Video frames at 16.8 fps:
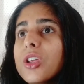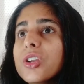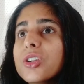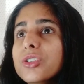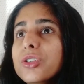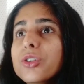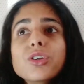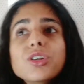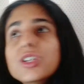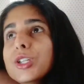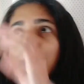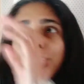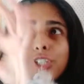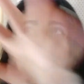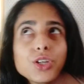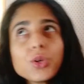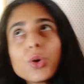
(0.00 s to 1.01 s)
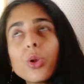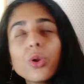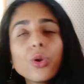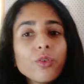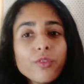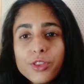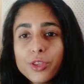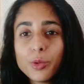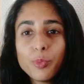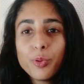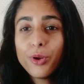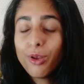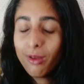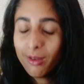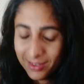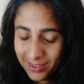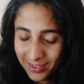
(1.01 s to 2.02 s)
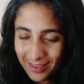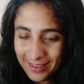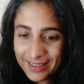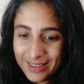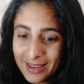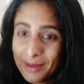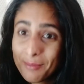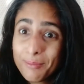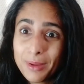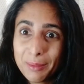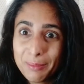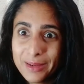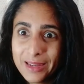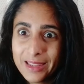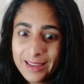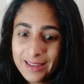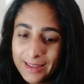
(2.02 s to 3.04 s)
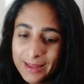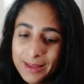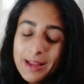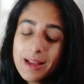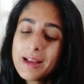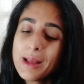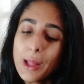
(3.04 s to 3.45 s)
totally shit all over the product publicly.